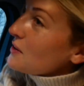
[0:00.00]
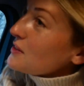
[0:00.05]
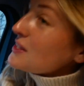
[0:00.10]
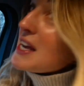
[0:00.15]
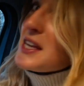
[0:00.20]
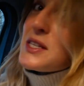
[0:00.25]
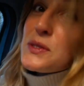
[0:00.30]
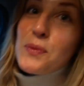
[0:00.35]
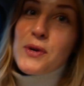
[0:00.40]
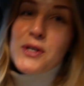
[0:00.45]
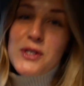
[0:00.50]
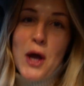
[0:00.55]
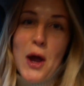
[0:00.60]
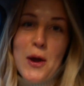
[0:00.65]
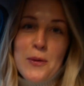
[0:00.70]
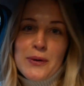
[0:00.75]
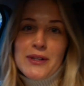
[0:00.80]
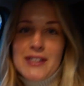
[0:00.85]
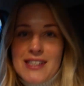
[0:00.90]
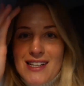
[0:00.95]
Sainsbury's
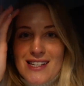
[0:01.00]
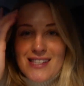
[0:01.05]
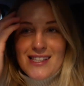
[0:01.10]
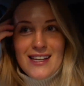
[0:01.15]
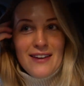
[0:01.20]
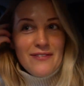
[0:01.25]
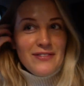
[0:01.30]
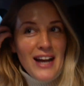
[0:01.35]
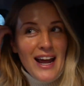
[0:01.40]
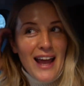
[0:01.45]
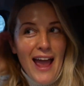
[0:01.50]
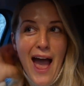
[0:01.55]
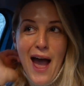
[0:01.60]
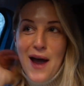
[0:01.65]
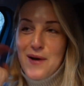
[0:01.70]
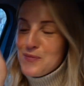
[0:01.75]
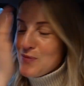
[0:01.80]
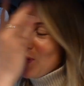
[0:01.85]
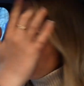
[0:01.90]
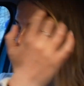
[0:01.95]
opened at 7
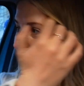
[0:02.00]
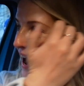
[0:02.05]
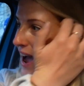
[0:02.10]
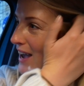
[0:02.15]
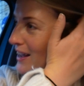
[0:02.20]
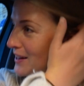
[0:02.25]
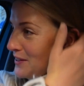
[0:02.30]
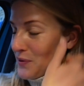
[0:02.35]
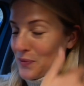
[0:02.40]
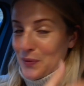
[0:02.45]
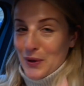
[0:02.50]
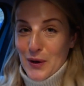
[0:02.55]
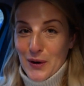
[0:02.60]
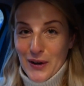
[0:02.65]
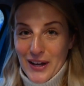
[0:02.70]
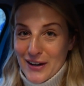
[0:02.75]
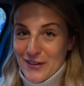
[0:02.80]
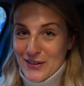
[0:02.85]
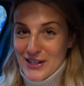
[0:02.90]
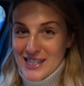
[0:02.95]
AM and we got
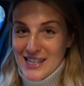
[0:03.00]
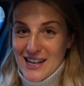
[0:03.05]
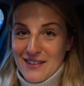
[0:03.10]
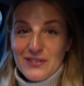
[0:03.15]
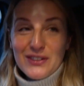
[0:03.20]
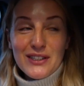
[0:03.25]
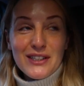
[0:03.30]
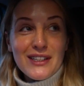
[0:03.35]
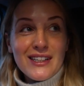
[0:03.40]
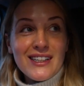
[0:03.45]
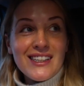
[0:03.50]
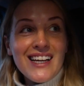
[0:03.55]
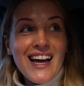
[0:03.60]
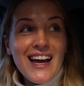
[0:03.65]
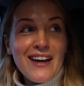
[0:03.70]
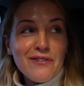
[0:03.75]
here at 7.